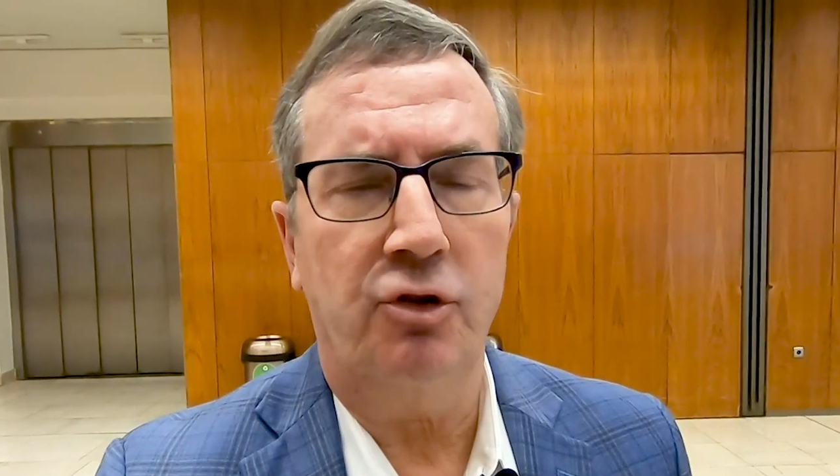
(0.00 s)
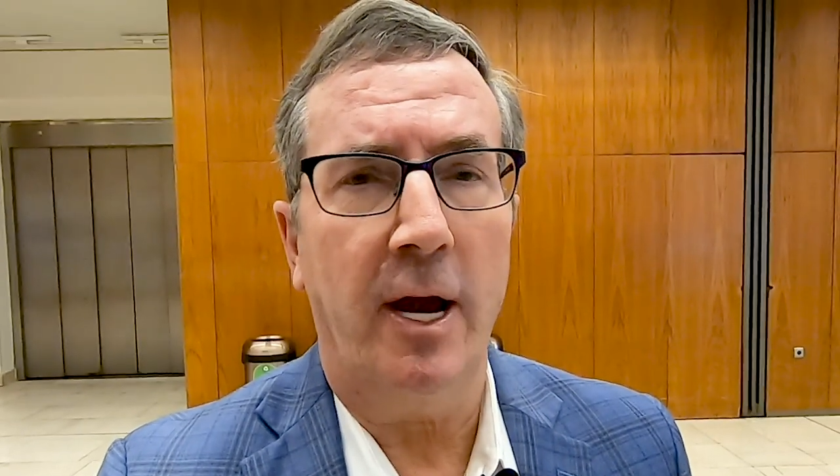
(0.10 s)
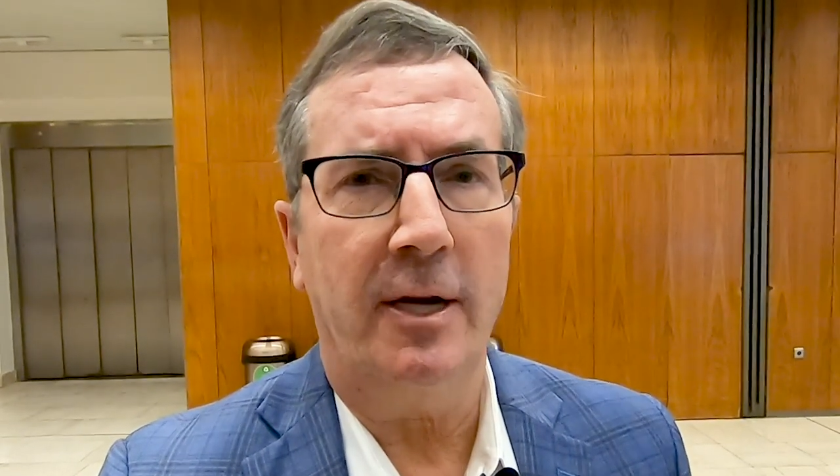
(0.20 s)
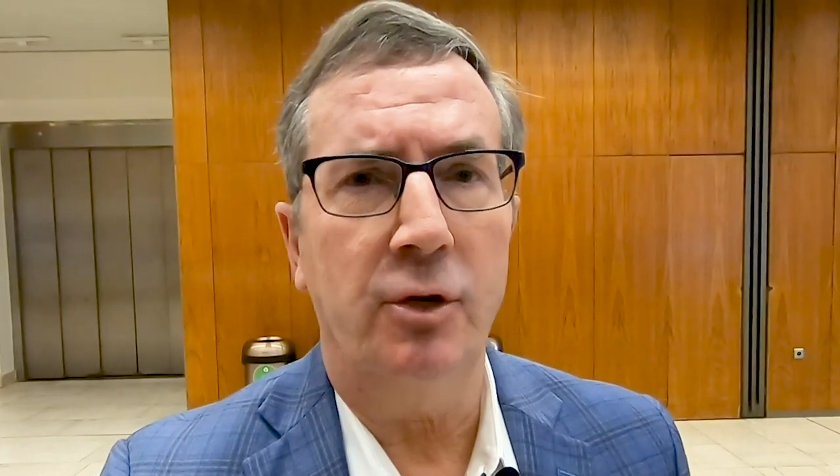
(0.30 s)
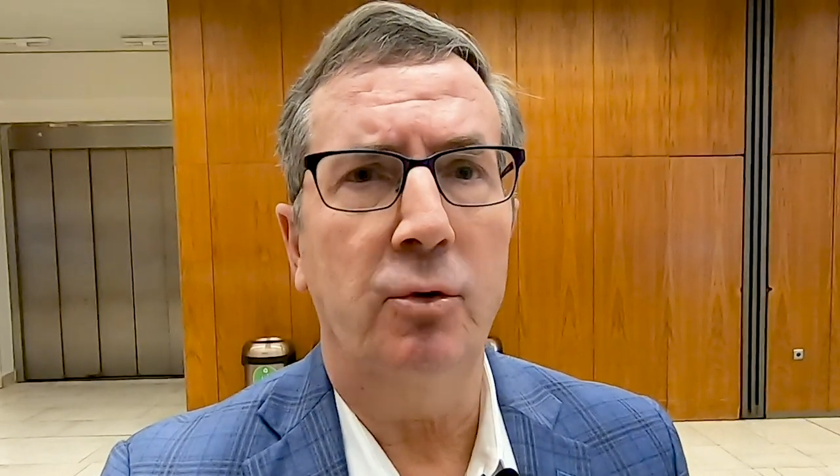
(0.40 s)

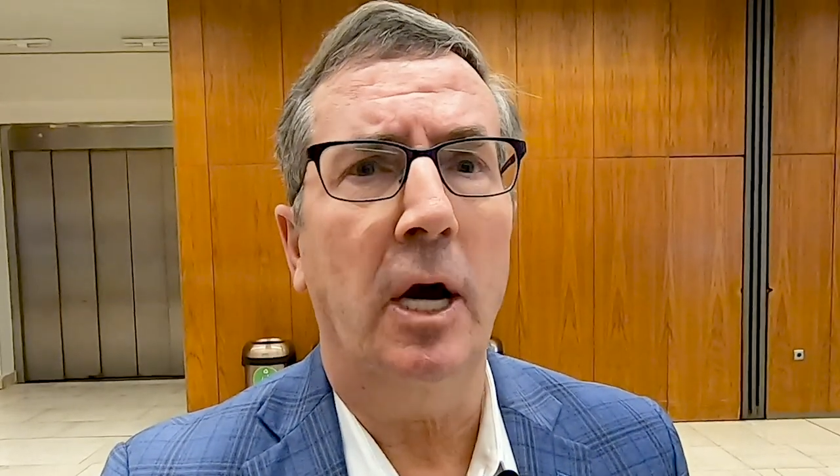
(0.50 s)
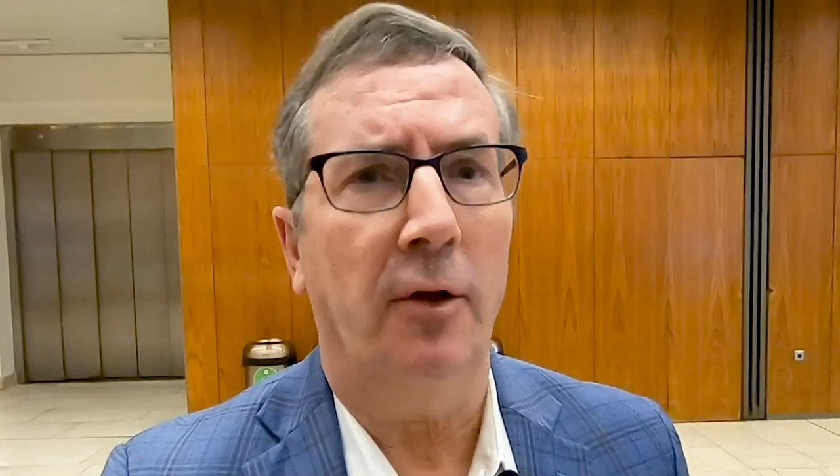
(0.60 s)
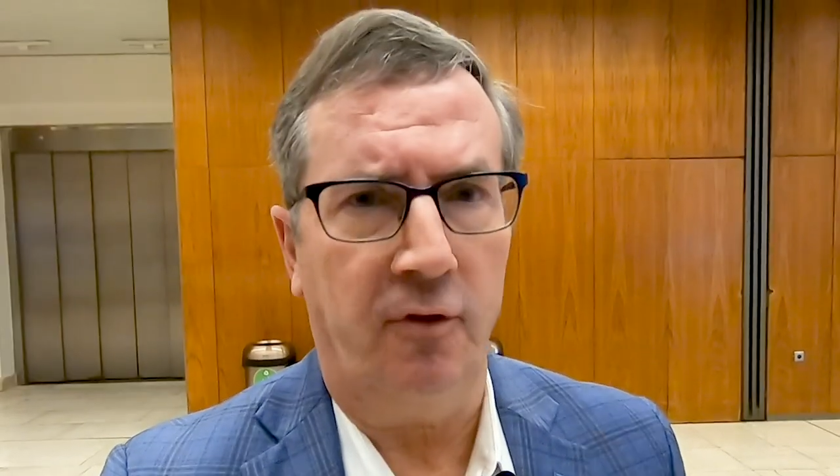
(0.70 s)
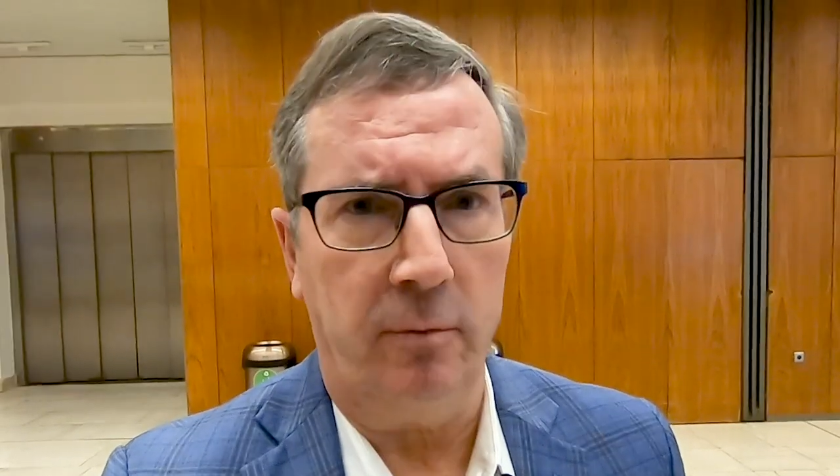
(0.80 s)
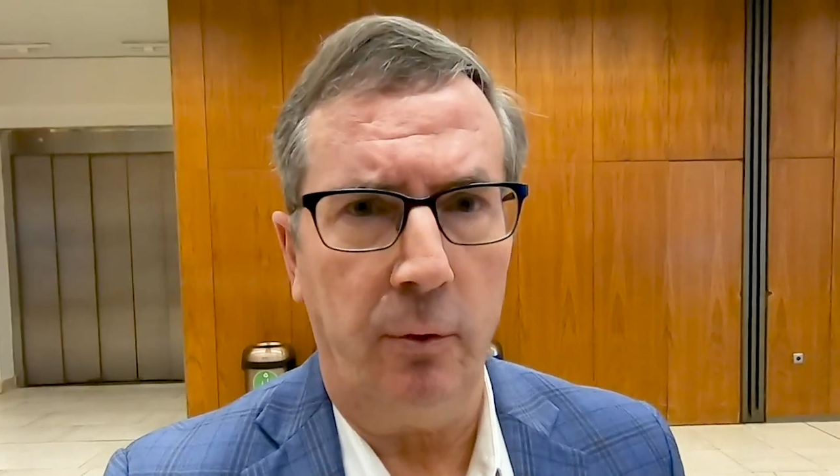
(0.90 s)
attract new
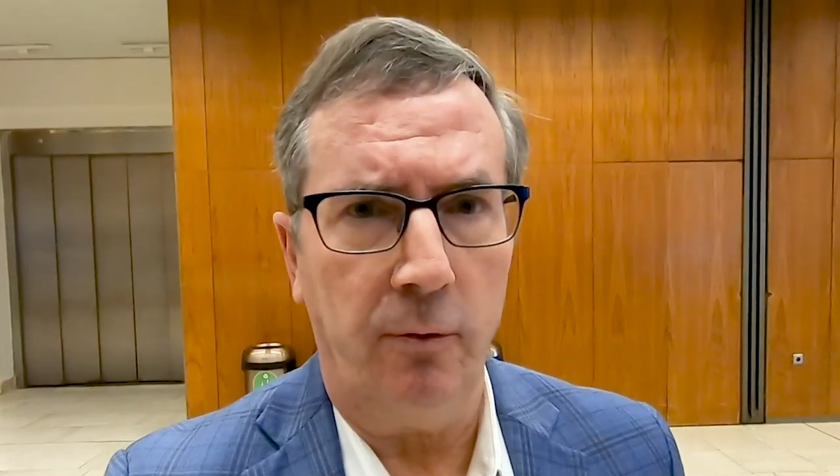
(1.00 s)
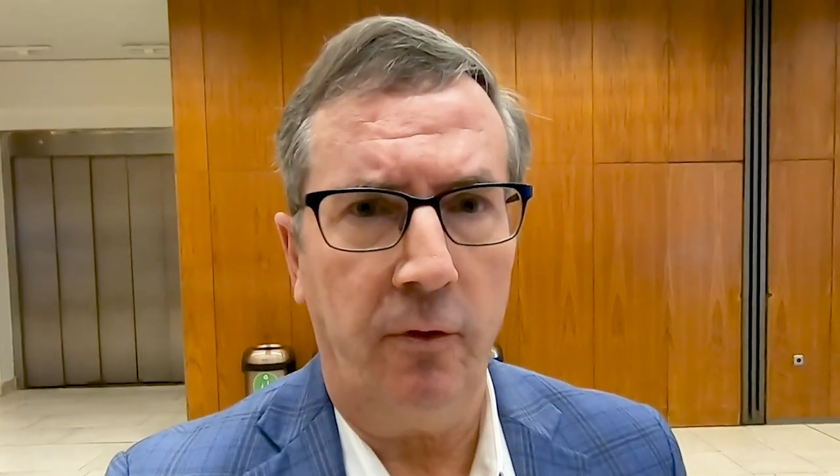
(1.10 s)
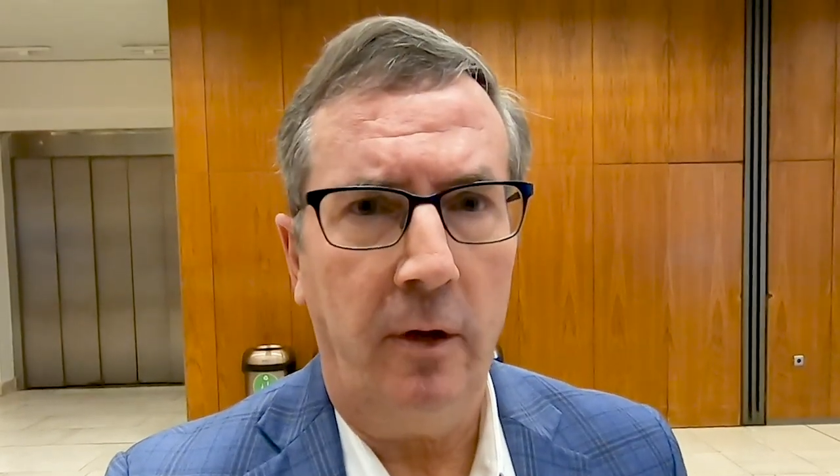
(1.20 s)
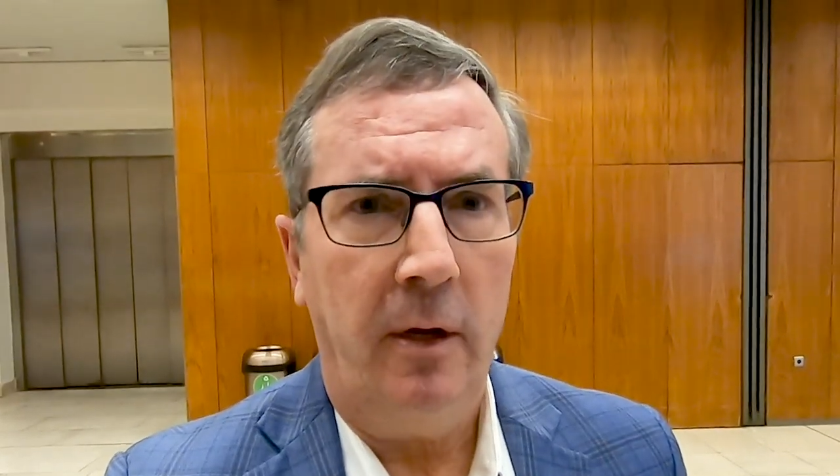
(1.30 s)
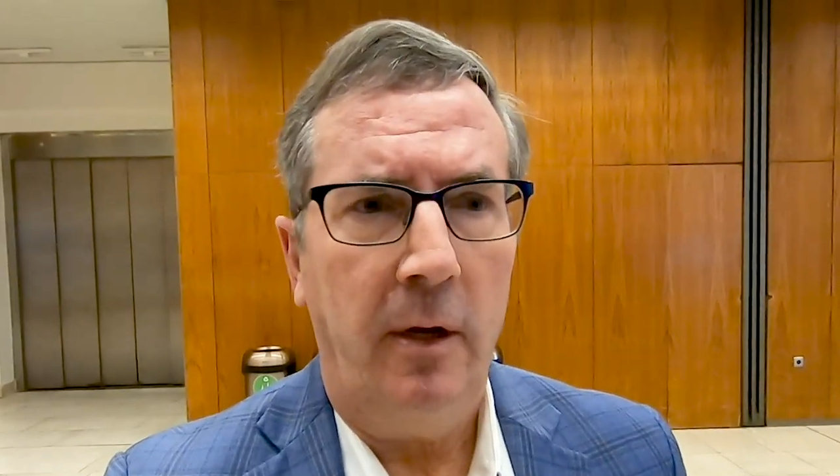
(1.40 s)
customers.